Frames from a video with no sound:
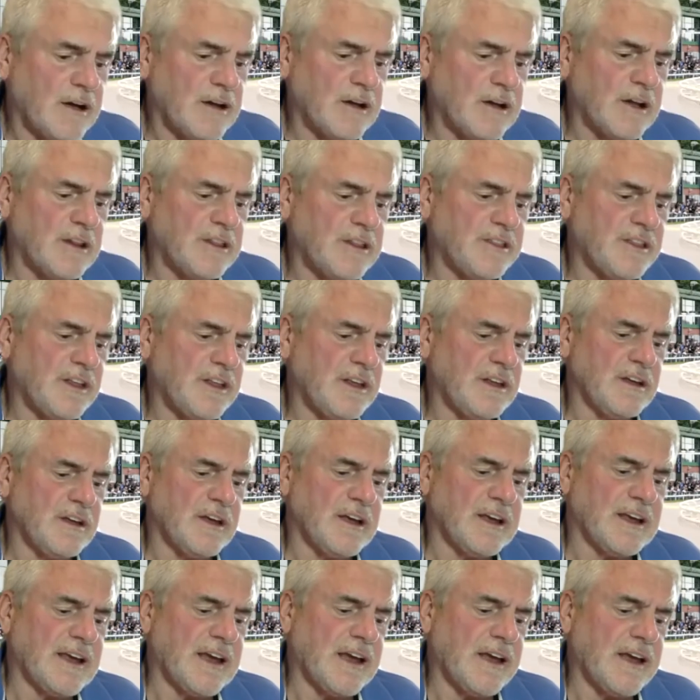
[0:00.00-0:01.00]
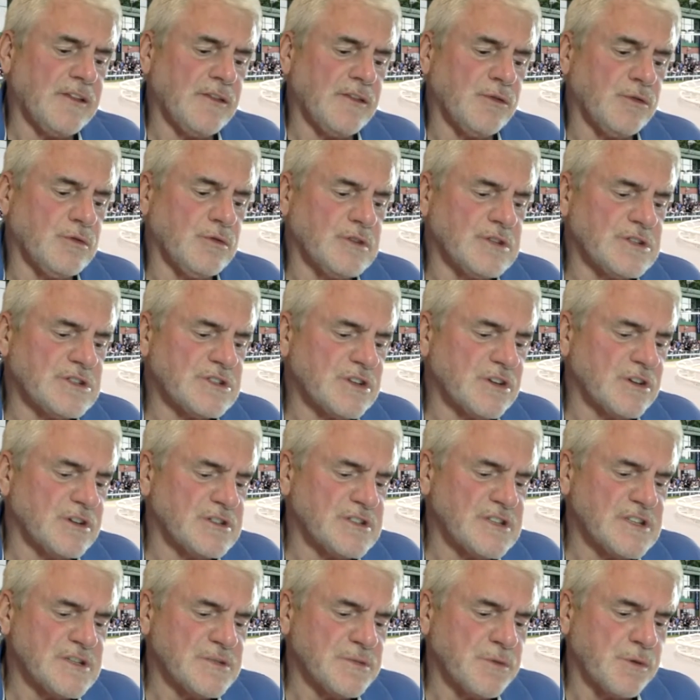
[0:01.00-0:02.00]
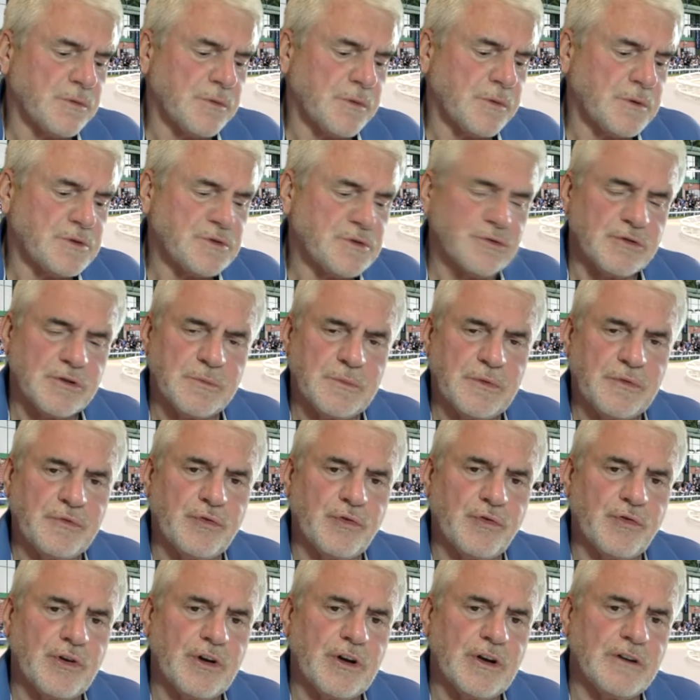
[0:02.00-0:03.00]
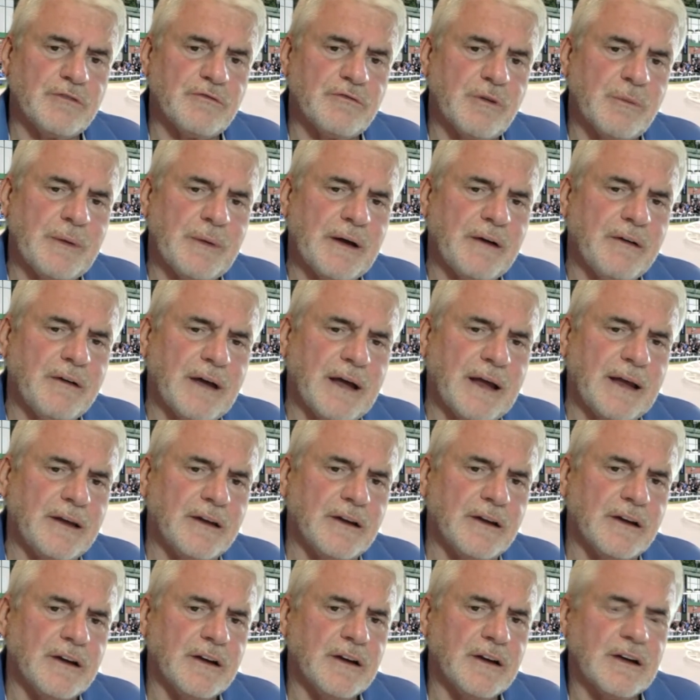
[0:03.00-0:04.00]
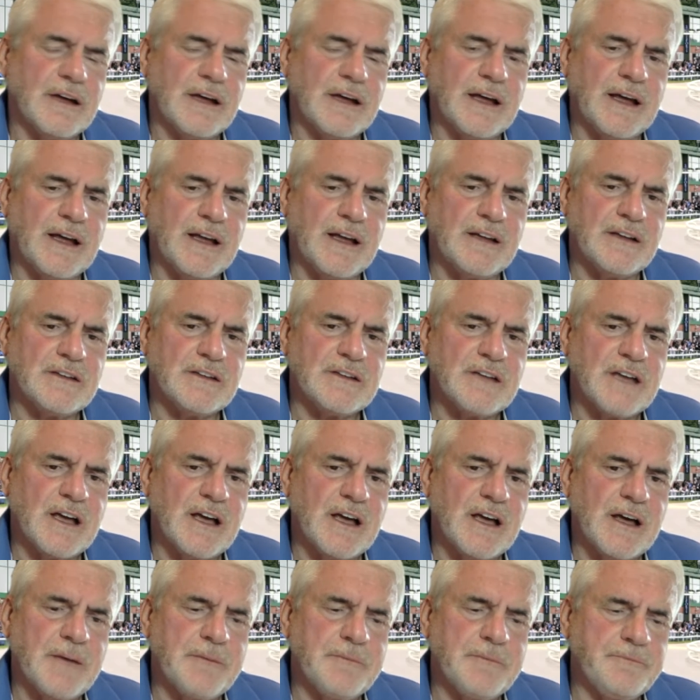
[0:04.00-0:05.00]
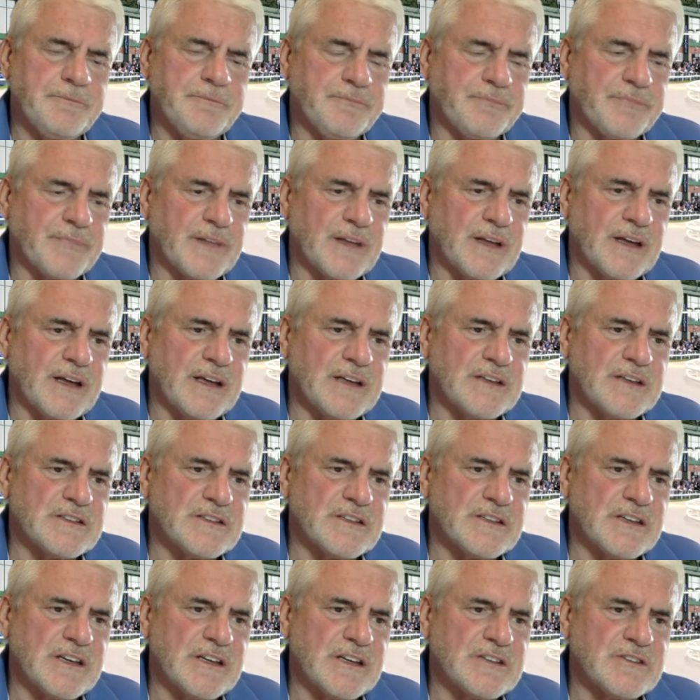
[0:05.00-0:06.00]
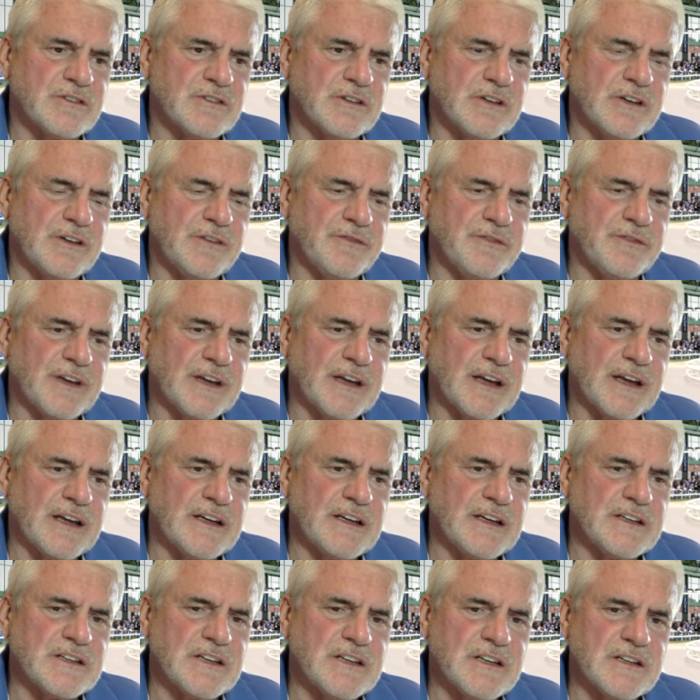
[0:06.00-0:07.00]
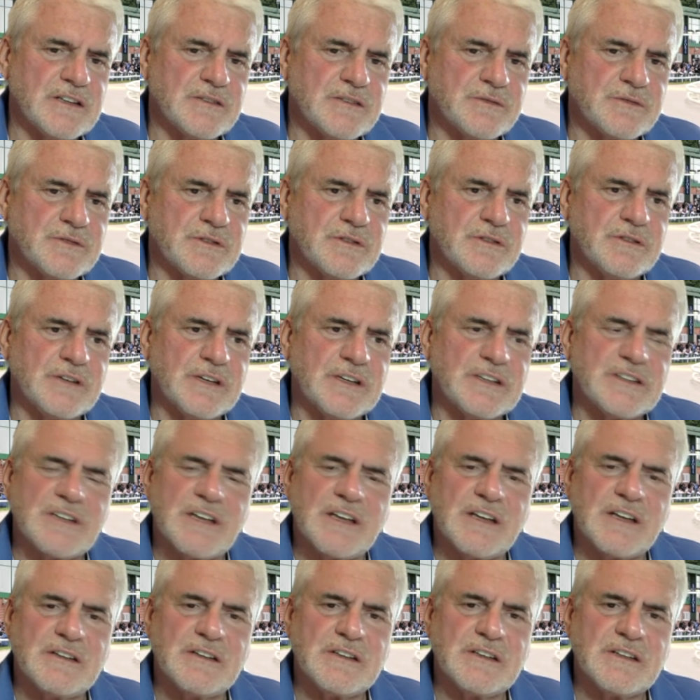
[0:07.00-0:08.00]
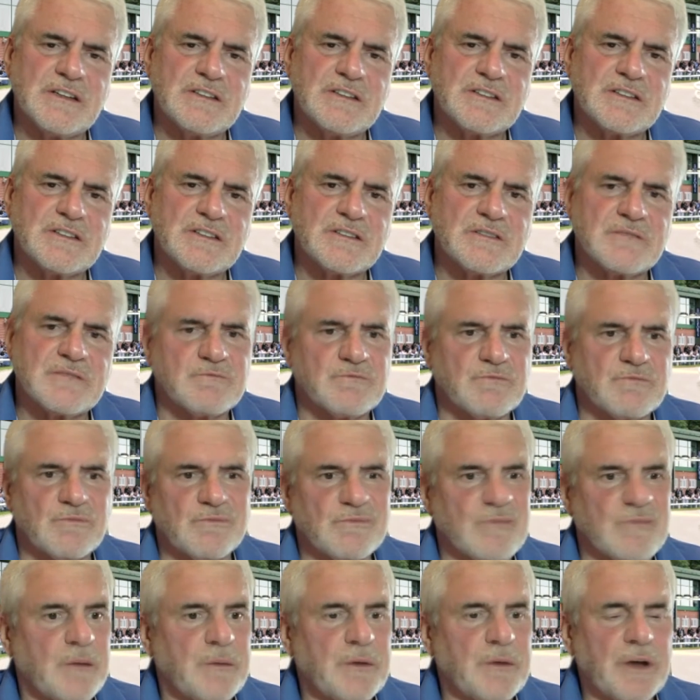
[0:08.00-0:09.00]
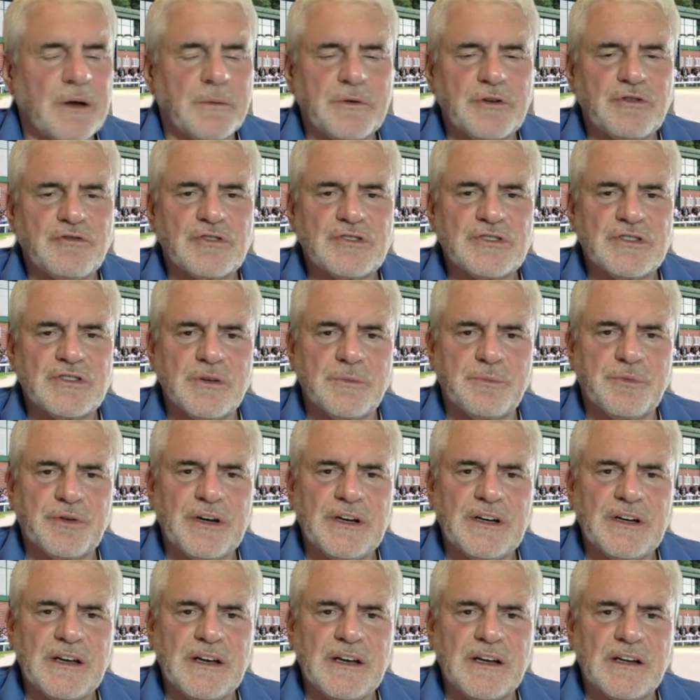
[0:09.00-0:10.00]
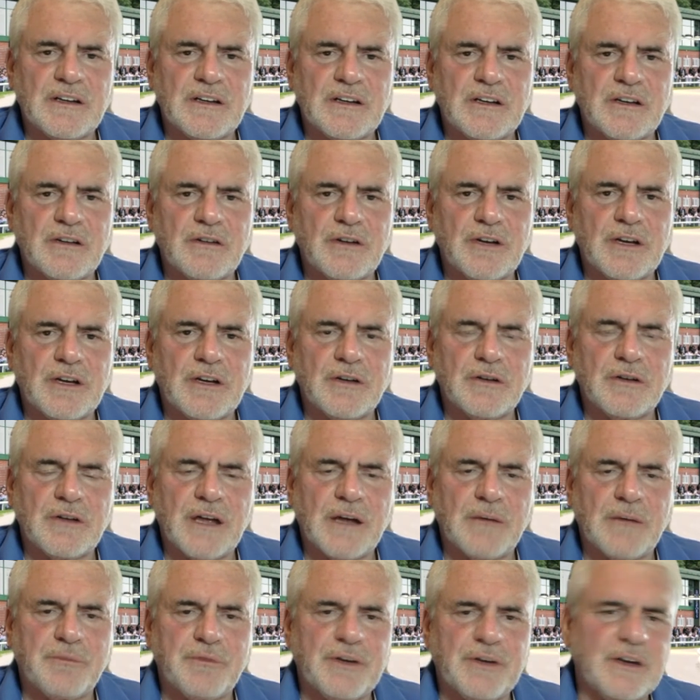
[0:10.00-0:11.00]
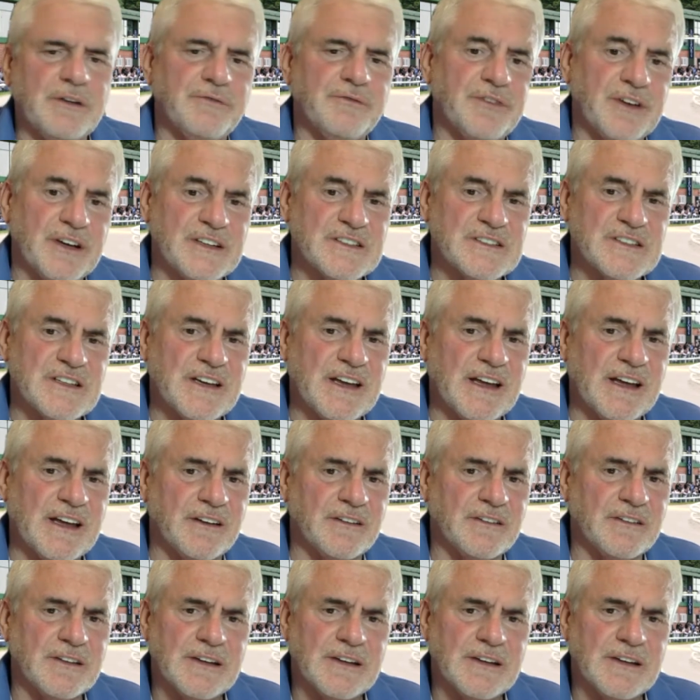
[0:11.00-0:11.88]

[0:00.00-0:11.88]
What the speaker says: I think again all this ties into what we were talking before earlier about Anna, and it's not even a case. To a certain extent, I'm interested in the breeding and looking at how breeding figures are down.